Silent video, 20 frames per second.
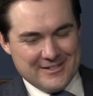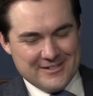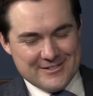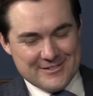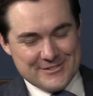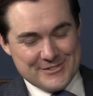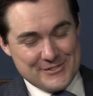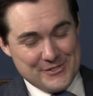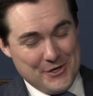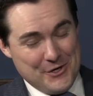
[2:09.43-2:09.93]

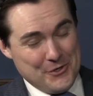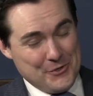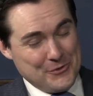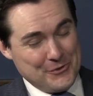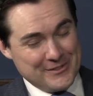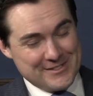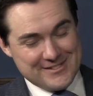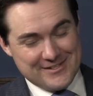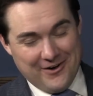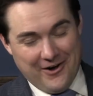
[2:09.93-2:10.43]
So
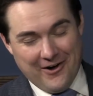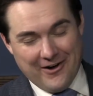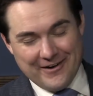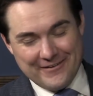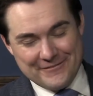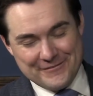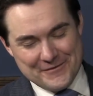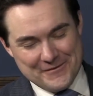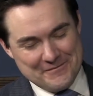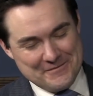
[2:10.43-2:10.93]
it's gone
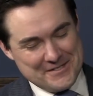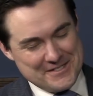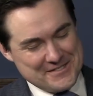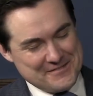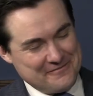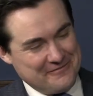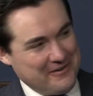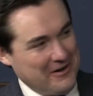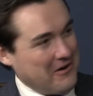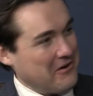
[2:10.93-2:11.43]
from this
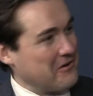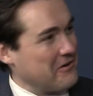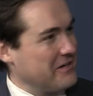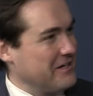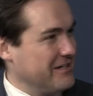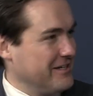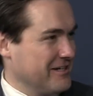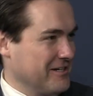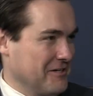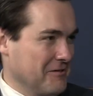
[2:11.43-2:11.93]

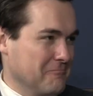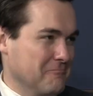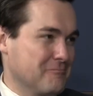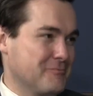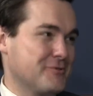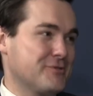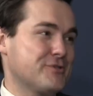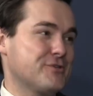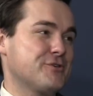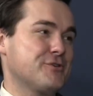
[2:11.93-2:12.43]
very
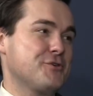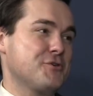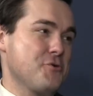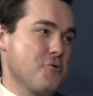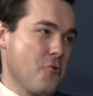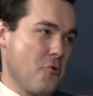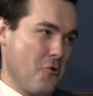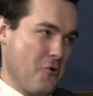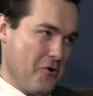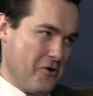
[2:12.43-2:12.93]

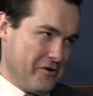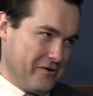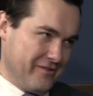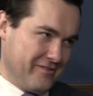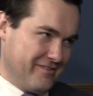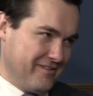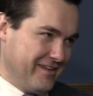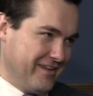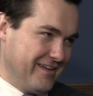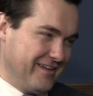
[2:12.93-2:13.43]
obscure
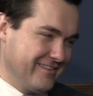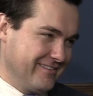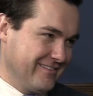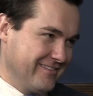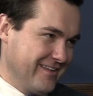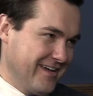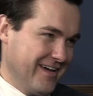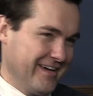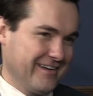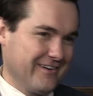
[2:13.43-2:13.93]
thing
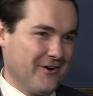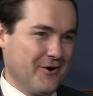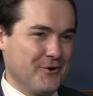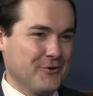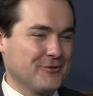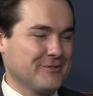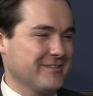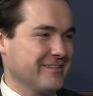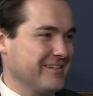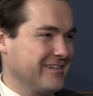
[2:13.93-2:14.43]
that
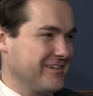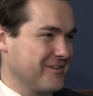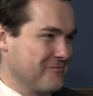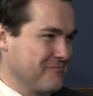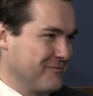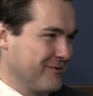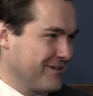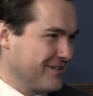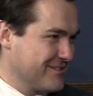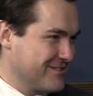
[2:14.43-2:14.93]
only a
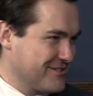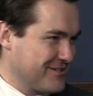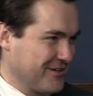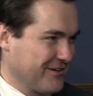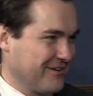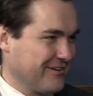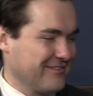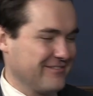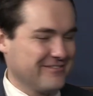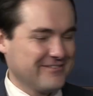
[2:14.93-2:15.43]
bunch
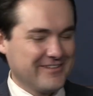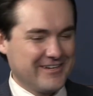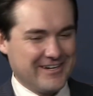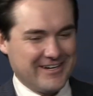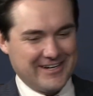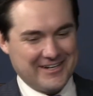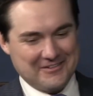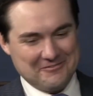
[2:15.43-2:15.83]
of uh,